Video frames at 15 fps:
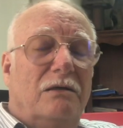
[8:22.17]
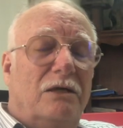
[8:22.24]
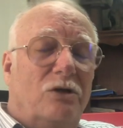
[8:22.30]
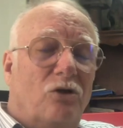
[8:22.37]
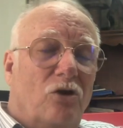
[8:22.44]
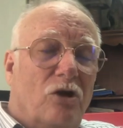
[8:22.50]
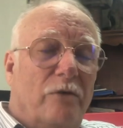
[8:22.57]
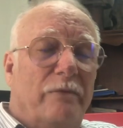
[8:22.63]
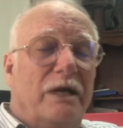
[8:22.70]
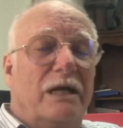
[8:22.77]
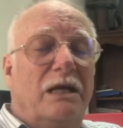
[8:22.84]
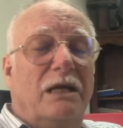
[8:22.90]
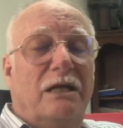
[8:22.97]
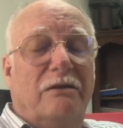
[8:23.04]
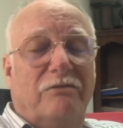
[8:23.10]

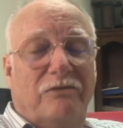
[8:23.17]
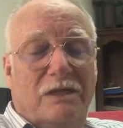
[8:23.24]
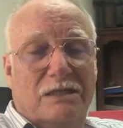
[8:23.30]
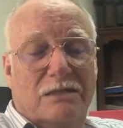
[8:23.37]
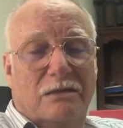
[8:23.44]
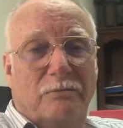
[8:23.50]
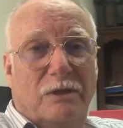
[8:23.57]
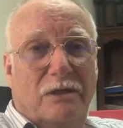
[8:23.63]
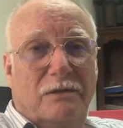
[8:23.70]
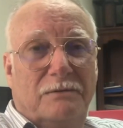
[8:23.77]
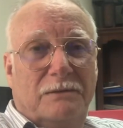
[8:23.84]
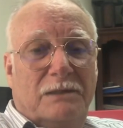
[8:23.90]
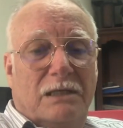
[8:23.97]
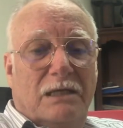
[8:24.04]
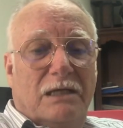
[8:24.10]
economically feasible.
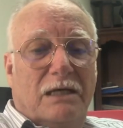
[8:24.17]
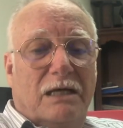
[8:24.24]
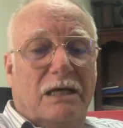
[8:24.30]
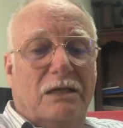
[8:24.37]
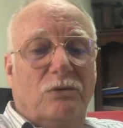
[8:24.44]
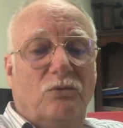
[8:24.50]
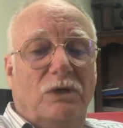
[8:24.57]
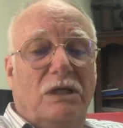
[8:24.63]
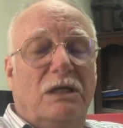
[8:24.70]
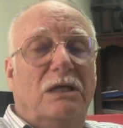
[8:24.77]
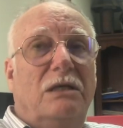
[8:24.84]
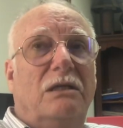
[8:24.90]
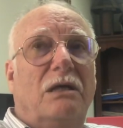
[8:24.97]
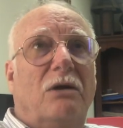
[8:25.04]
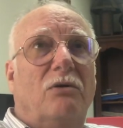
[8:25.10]
And we
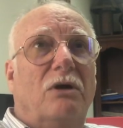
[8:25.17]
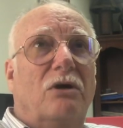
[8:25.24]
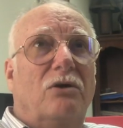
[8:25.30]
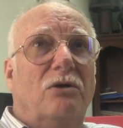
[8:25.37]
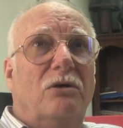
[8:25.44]
need our